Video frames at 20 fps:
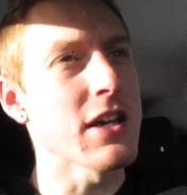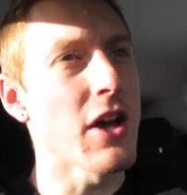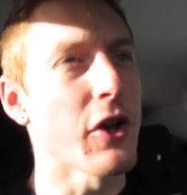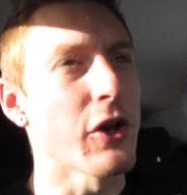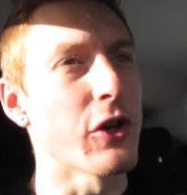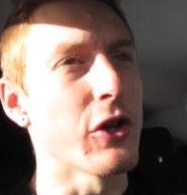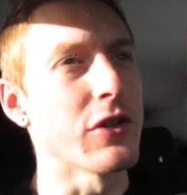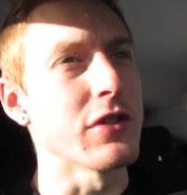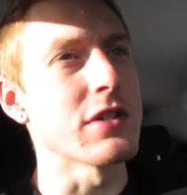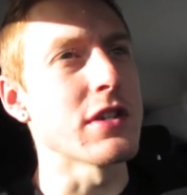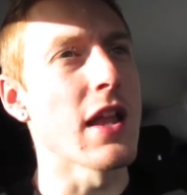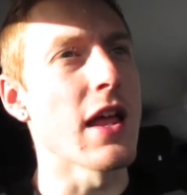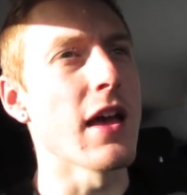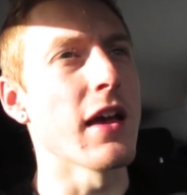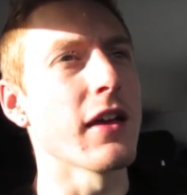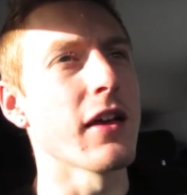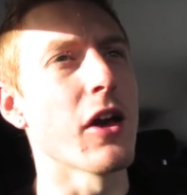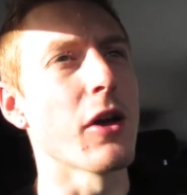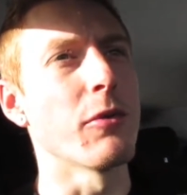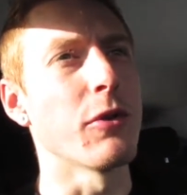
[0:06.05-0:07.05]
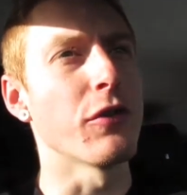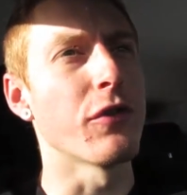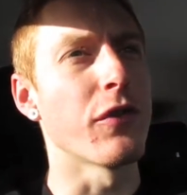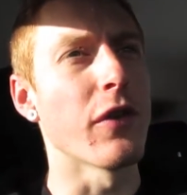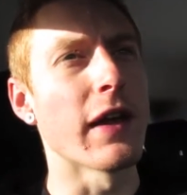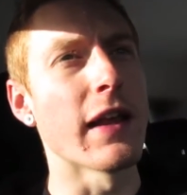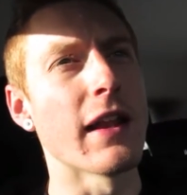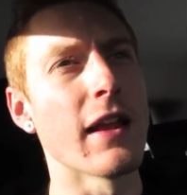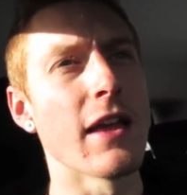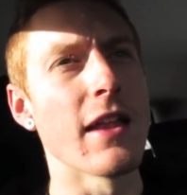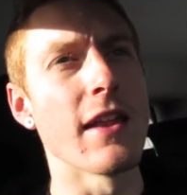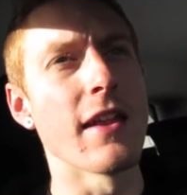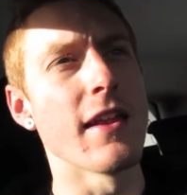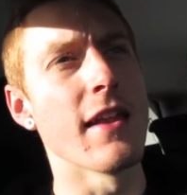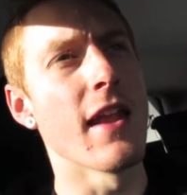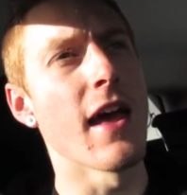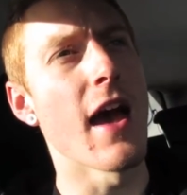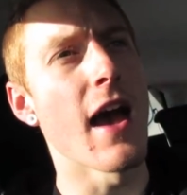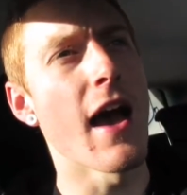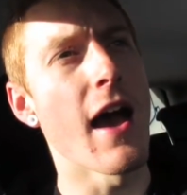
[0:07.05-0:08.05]
How are you doing today? Hope you're
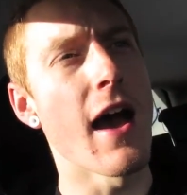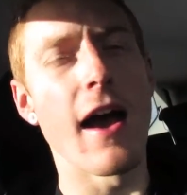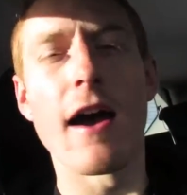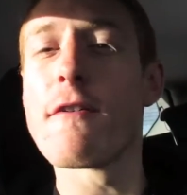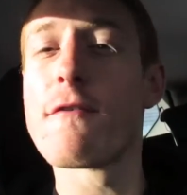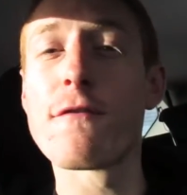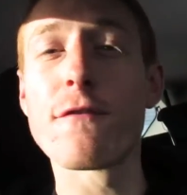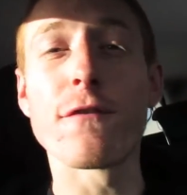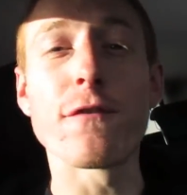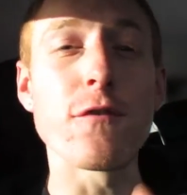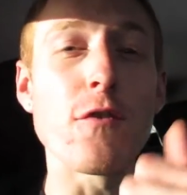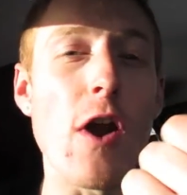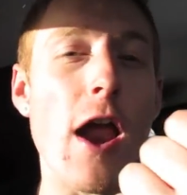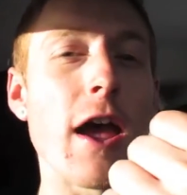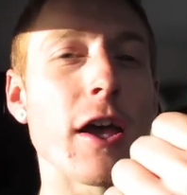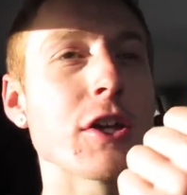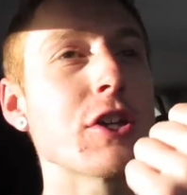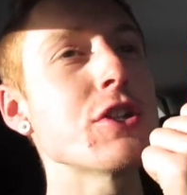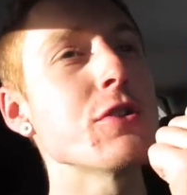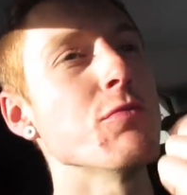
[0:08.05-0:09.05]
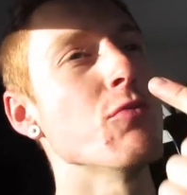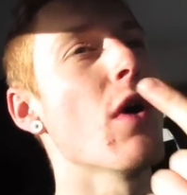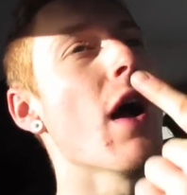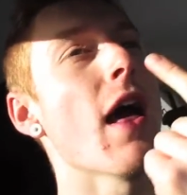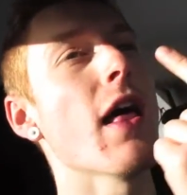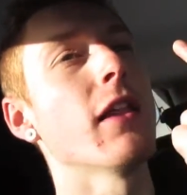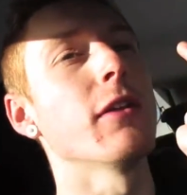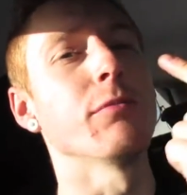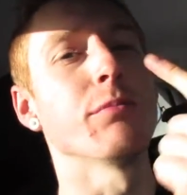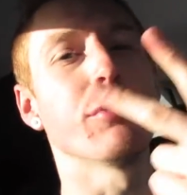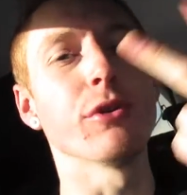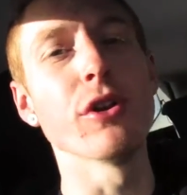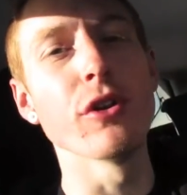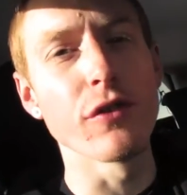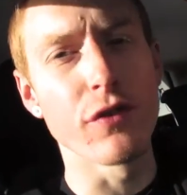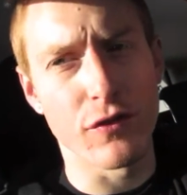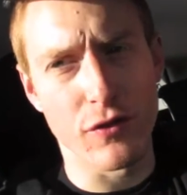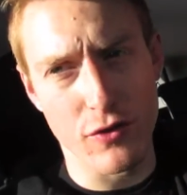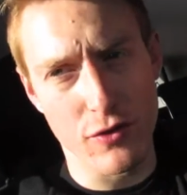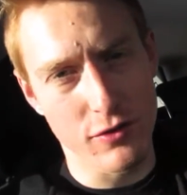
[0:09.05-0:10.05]
feeling fresh, well, and
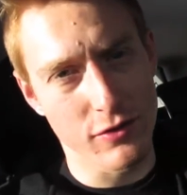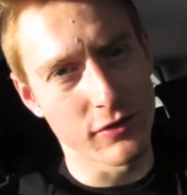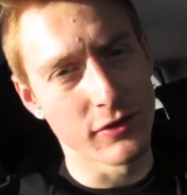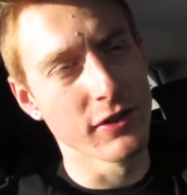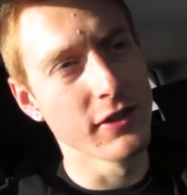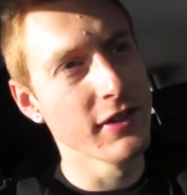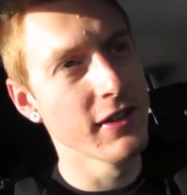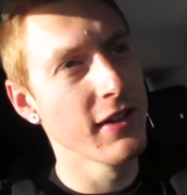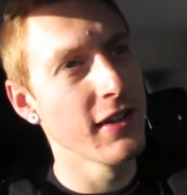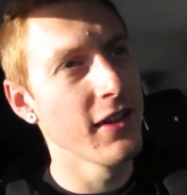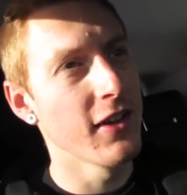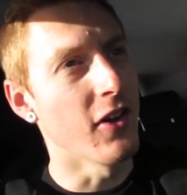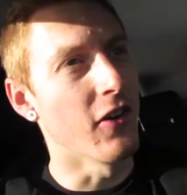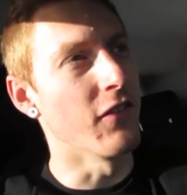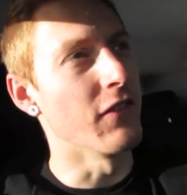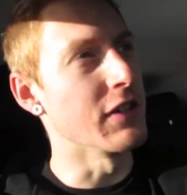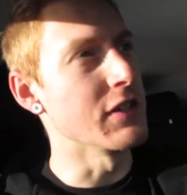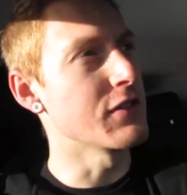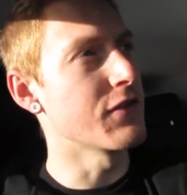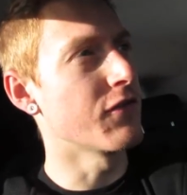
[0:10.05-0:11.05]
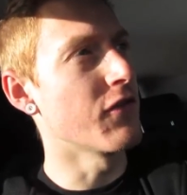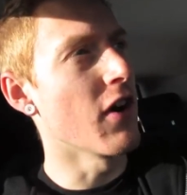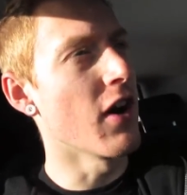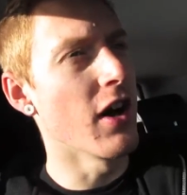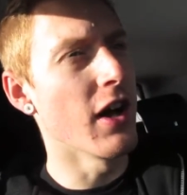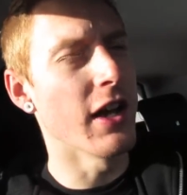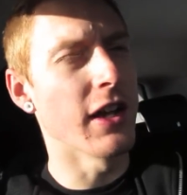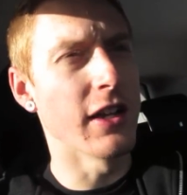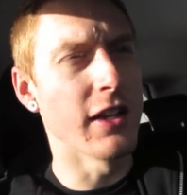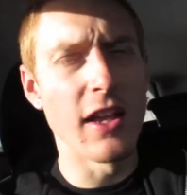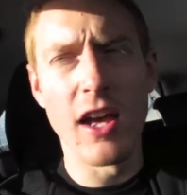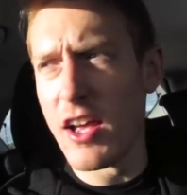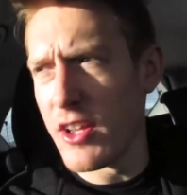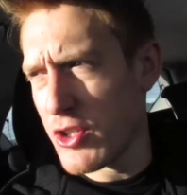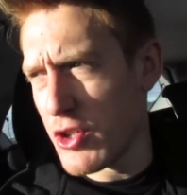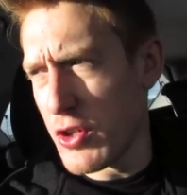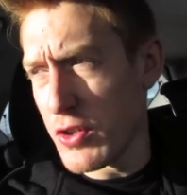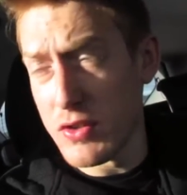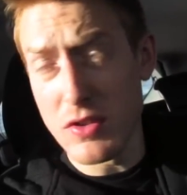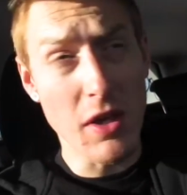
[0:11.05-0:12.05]
beautiful on this fine
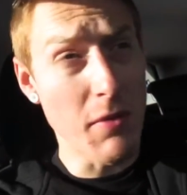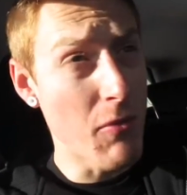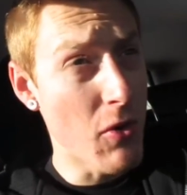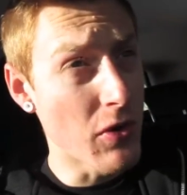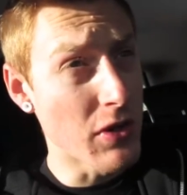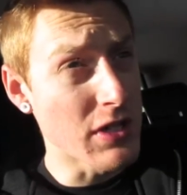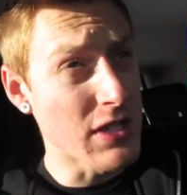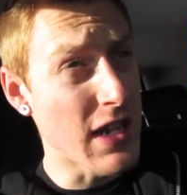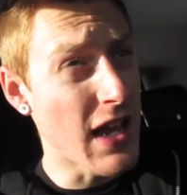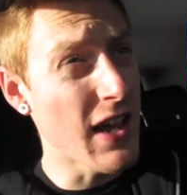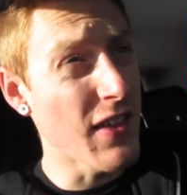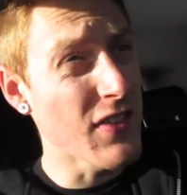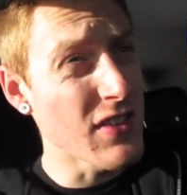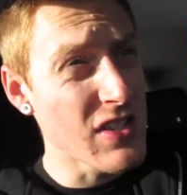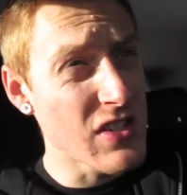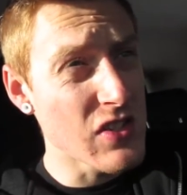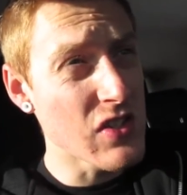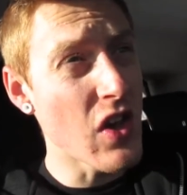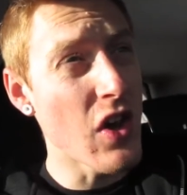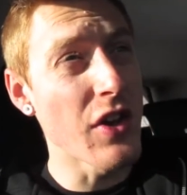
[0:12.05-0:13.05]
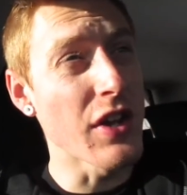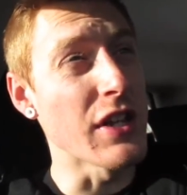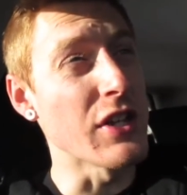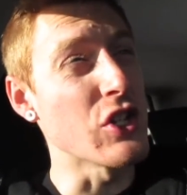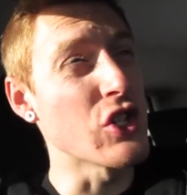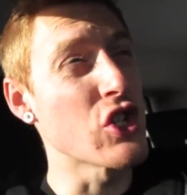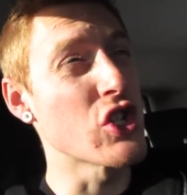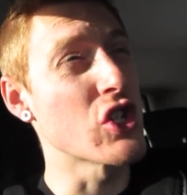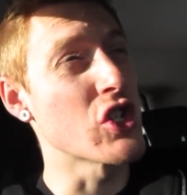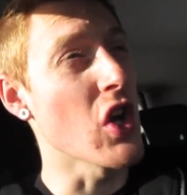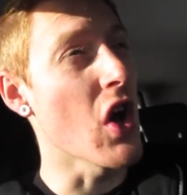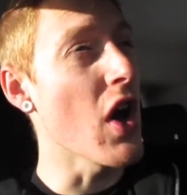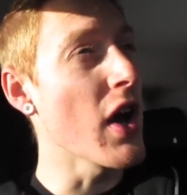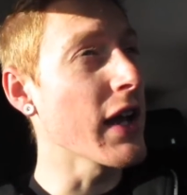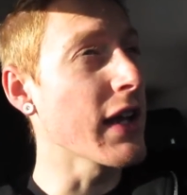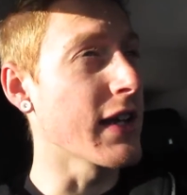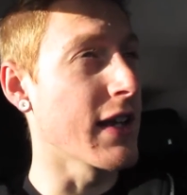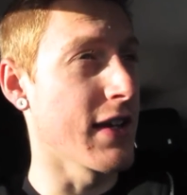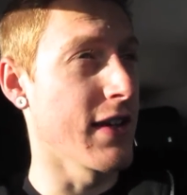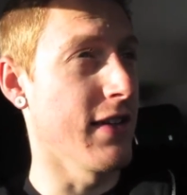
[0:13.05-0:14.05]
Tuesday morning day. The sun is
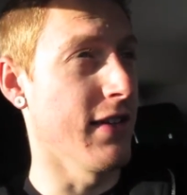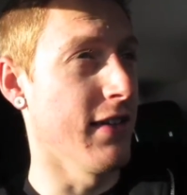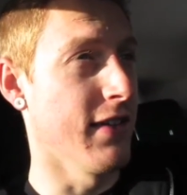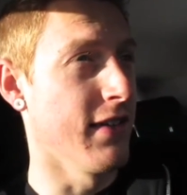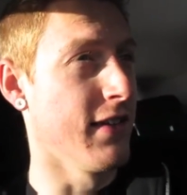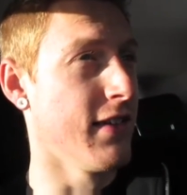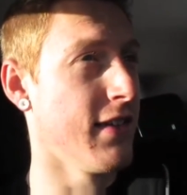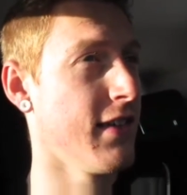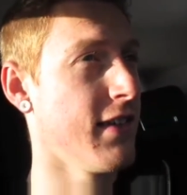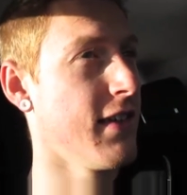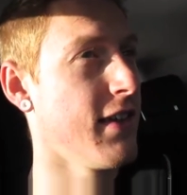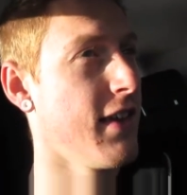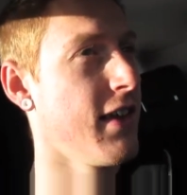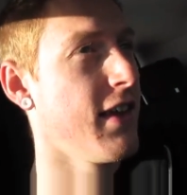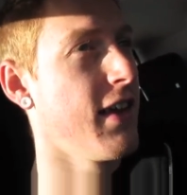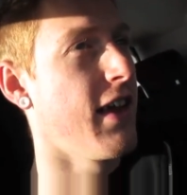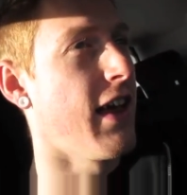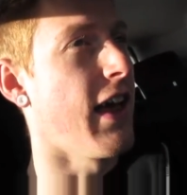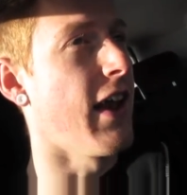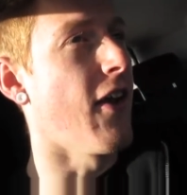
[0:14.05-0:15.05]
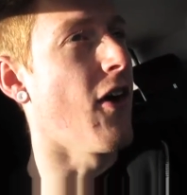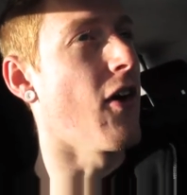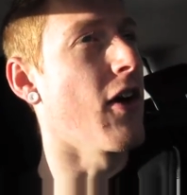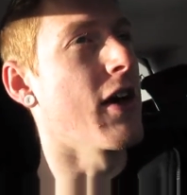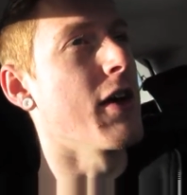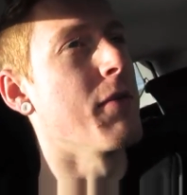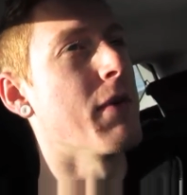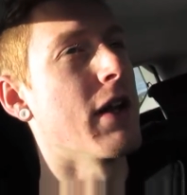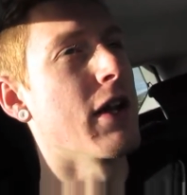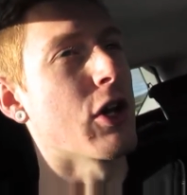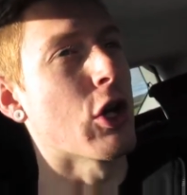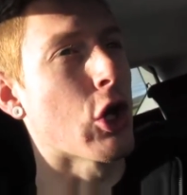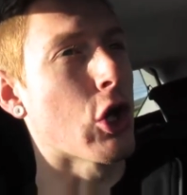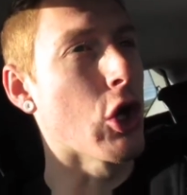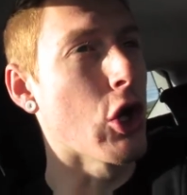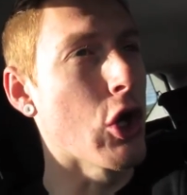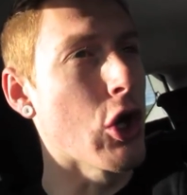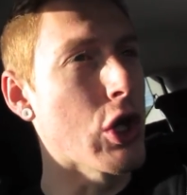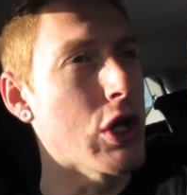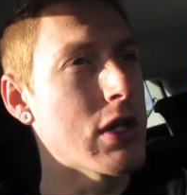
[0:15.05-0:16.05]
shining, and I am in a
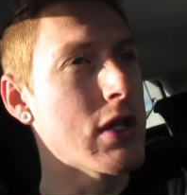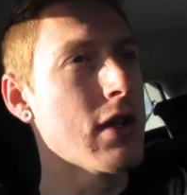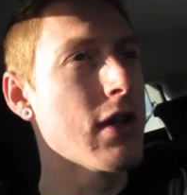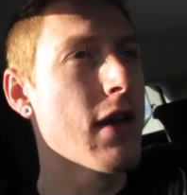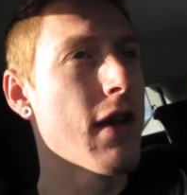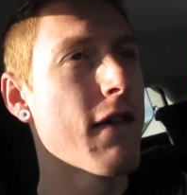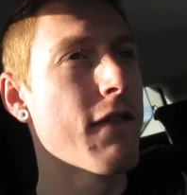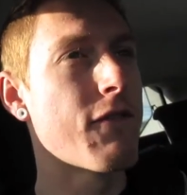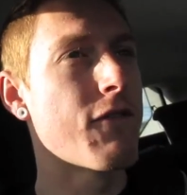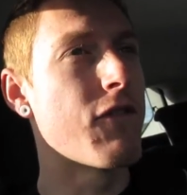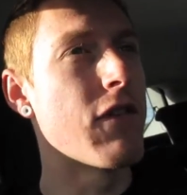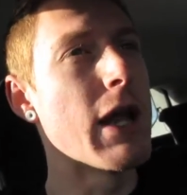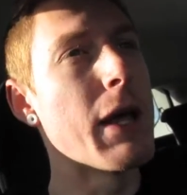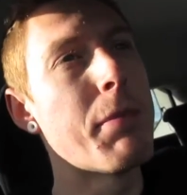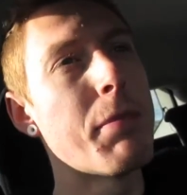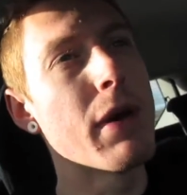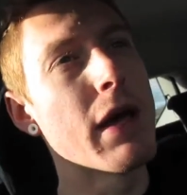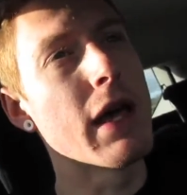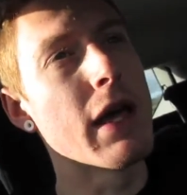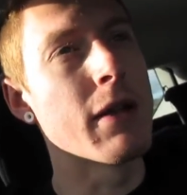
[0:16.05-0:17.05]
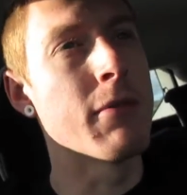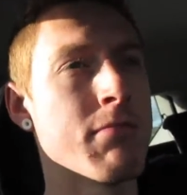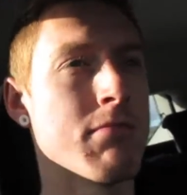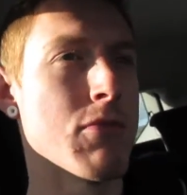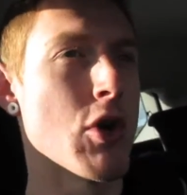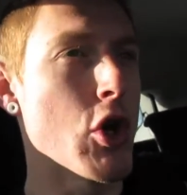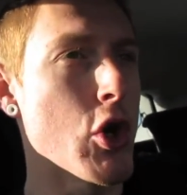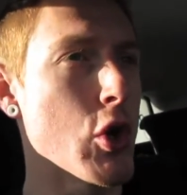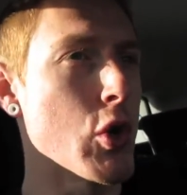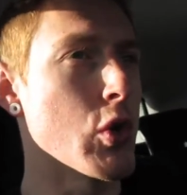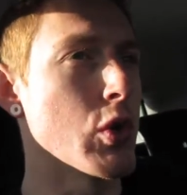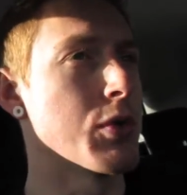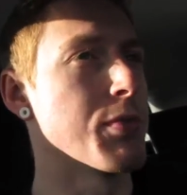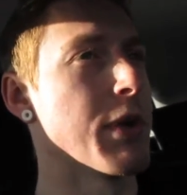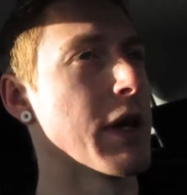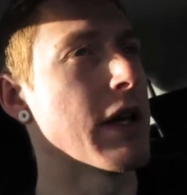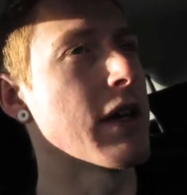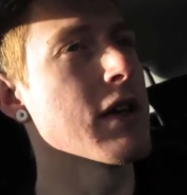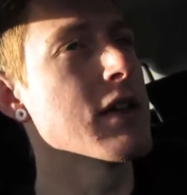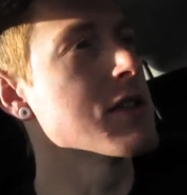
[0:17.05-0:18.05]
good flipping mood
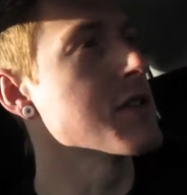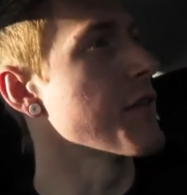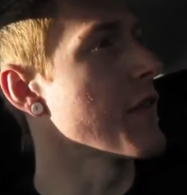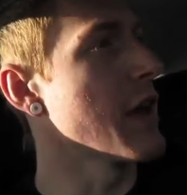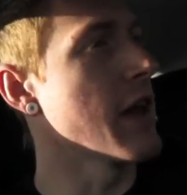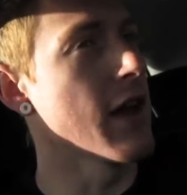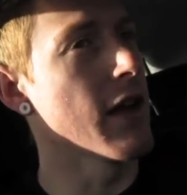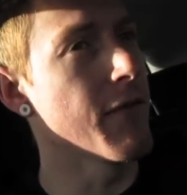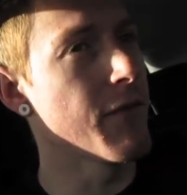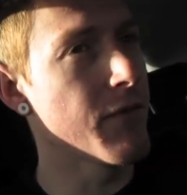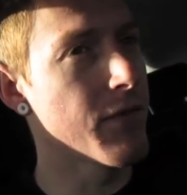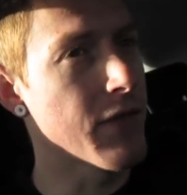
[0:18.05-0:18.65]
because of it.